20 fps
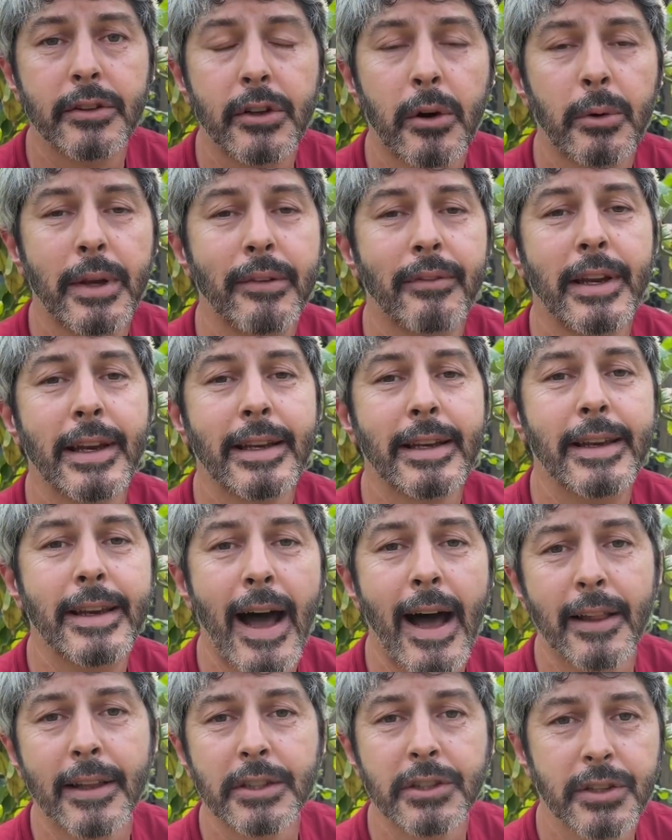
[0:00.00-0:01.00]
don't even
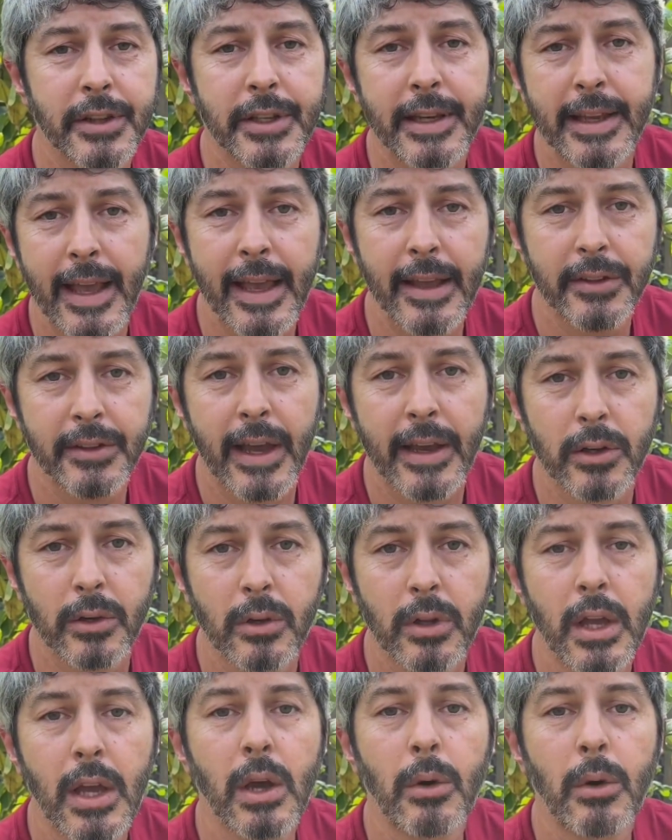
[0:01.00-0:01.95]
acknowledge the decay cycle.